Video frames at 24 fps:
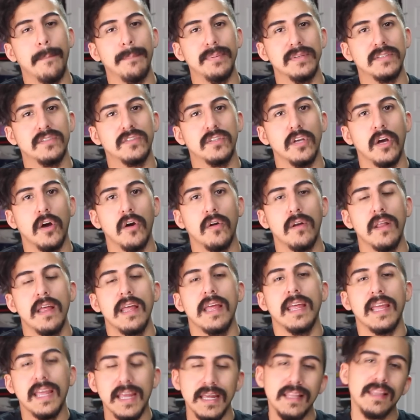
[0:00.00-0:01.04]
episode
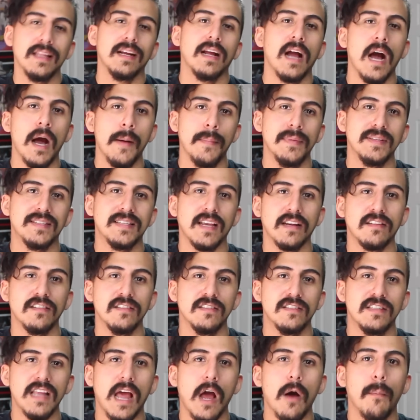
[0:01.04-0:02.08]
in the comment
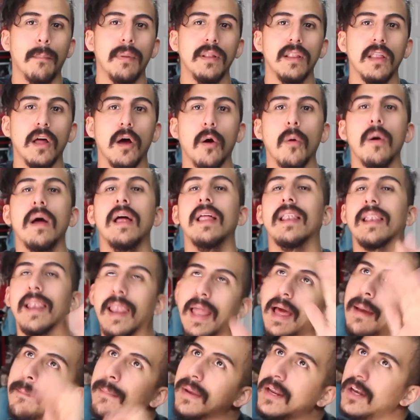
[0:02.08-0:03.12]
sections down below.
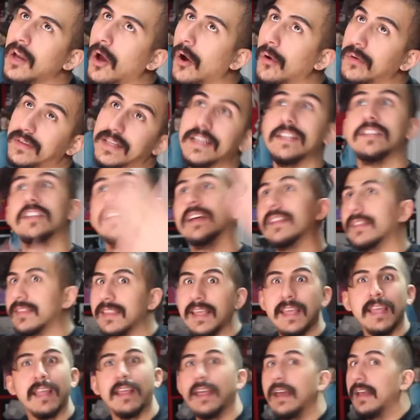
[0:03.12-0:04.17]
Let me know, did you
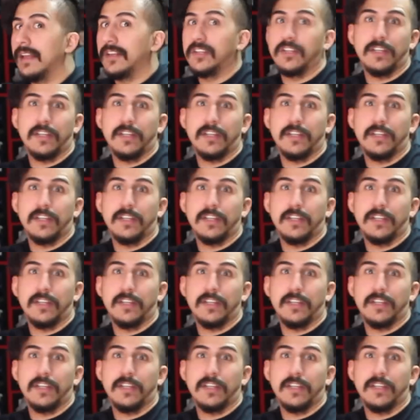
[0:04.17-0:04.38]
think